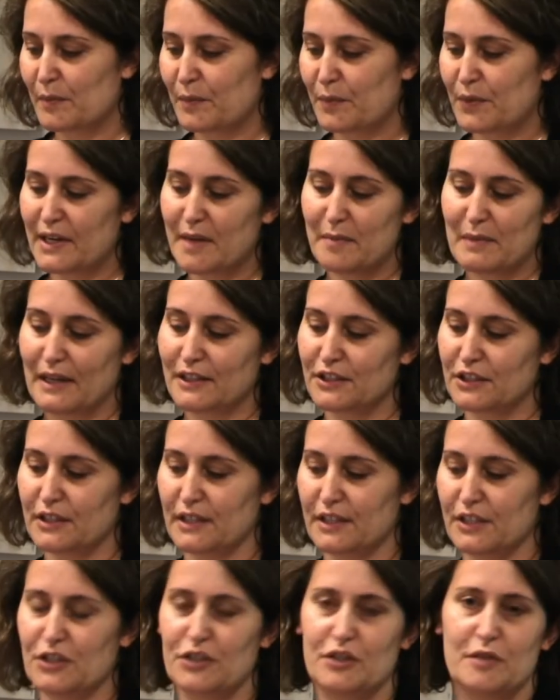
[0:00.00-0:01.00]
pretty much
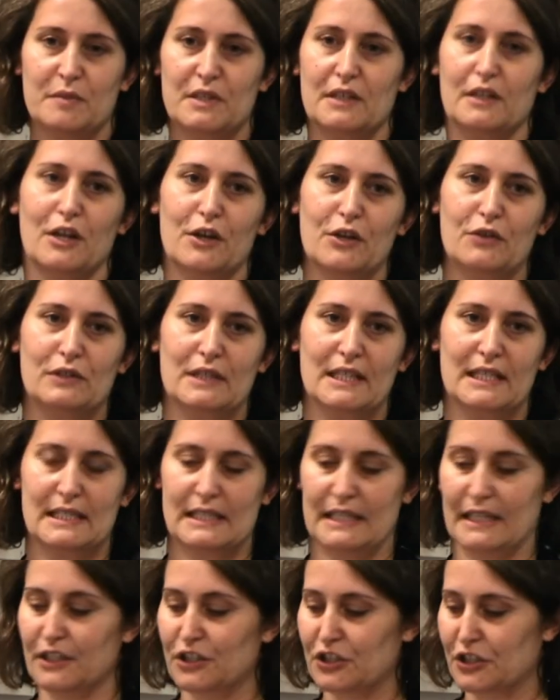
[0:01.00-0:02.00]
assumed local
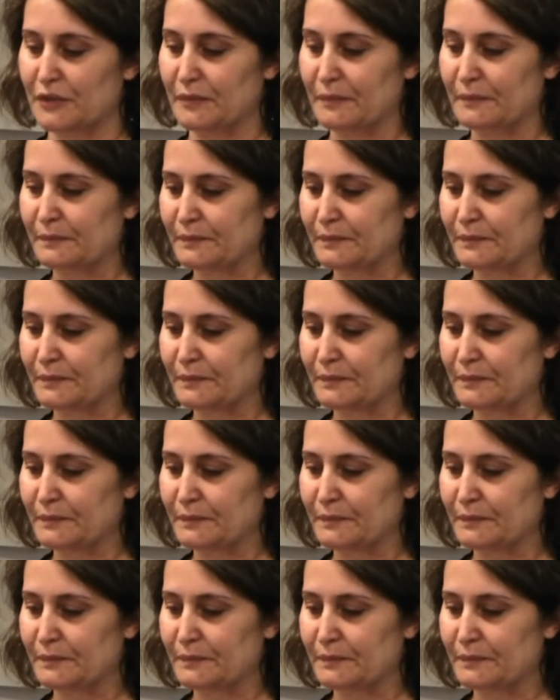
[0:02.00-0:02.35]
extinction.